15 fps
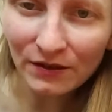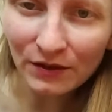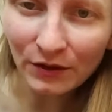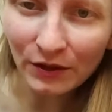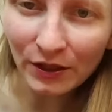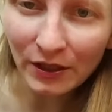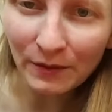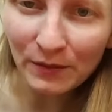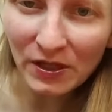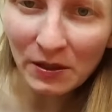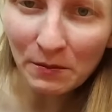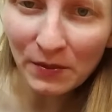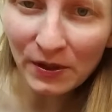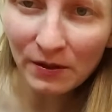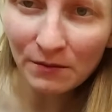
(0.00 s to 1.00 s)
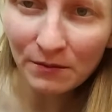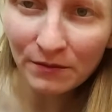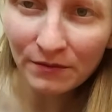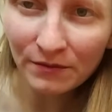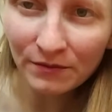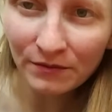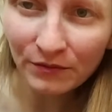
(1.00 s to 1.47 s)
You'll hear it beep
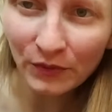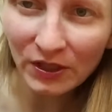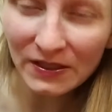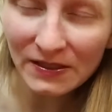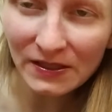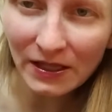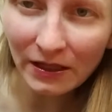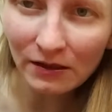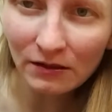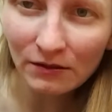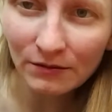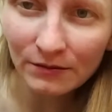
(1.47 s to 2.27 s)
when it's done.